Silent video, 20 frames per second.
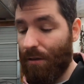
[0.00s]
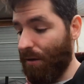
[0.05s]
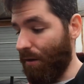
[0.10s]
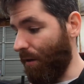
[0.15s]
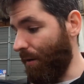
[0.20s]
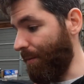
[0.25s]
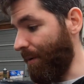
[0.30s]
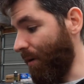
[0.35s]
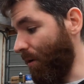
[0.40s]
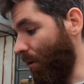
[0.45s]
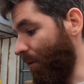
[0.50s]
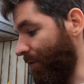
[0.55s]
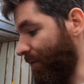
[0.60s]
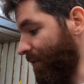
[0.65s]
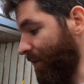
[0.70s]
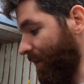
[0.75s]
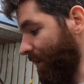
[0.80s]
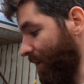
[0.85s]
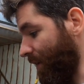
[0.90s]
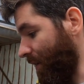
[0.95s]
and
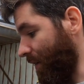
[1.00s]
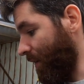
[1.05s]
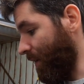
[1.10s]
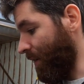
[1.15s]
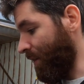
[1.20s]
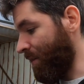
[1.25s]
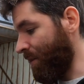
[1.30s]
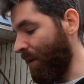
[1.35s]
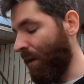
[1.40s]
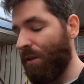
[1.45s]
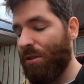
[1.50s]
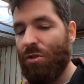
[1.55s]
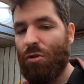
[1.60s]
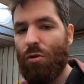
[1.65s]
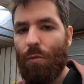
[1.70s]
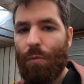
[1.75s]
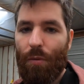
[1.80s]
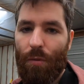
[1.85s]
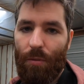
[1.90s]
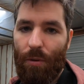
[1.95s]
hopefully it's not
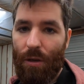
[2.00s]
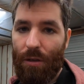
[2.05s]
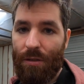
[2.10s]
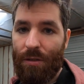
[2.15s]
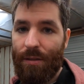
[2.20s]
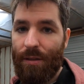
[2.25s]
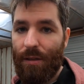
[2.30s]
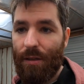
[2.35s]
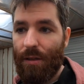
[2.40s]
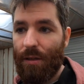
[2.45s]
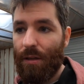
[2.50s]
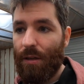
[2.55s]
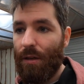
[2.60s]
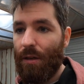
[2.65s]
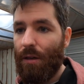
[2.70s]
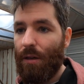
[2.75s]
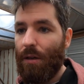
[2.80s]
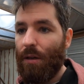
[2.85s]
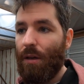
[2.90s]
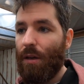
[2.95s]
super rusty
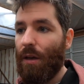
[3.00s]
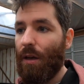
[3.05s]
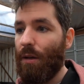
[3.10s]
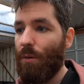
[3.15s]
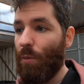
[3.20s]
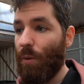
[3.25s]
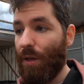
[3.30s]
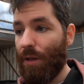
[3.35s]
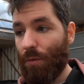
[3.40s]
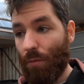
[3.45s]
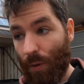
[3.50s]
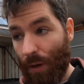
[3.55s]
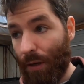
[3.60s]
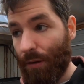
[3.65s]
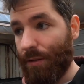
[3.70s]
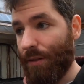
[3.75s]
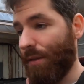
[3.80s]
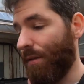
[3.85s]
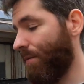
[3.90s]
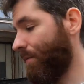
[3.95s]
and we can
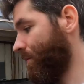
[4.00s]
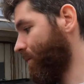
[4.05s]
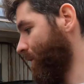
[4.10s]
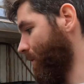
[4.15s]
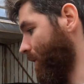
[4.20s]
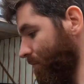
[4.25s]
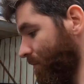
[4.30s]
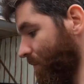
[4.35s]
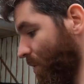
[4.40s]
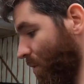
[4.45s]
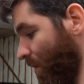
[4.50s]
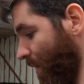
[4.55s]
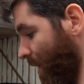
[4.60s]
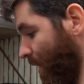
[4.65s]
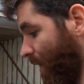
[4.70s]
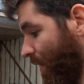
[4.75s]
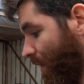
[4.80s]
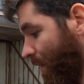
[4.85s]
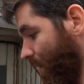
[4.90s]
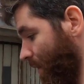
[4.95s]
weld it. So
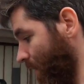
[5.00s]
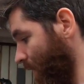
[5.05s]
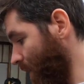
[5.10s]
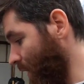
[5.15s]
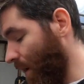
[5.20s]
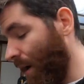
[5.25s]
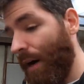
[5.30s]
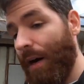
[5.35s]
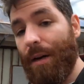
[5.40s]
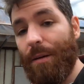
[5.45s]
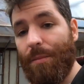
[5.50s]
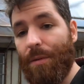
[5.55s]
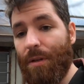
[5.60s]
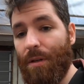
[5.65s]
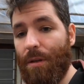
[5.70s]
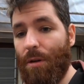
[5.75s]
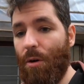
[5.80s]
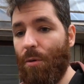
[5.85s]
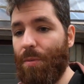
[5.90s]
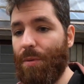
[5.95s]
yeah, I am
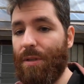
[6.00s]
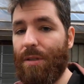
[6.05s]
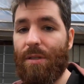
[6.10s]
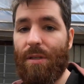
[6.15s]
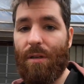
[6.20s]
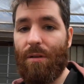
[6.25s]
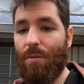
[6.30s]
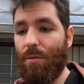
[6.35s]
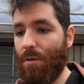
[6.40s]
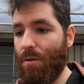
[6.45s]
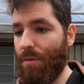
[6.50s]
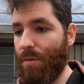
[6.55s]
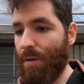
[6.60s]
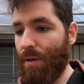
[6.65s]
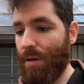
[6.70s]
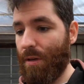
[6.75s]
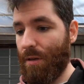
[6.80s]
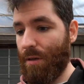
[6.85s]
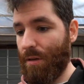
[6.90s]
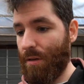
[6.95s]
going to open this header real
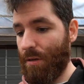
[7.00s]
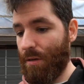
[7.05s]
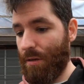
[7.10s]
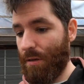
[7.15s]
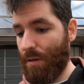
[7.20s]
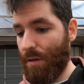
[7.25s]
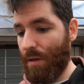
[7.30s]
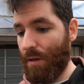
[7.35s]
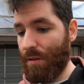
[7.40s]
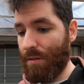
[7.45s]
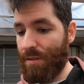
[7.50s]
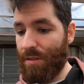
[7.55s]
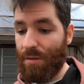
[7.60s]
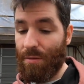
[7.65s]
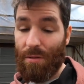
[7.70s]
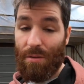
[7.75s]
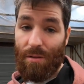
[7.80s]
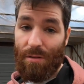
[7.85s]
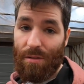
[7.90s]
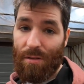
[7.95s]
quick and see
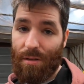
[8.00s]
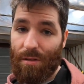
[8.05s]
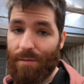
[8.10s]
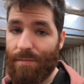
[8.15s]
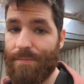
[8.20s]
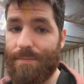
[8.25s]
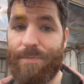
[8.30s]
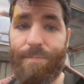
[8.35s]
what it looks like.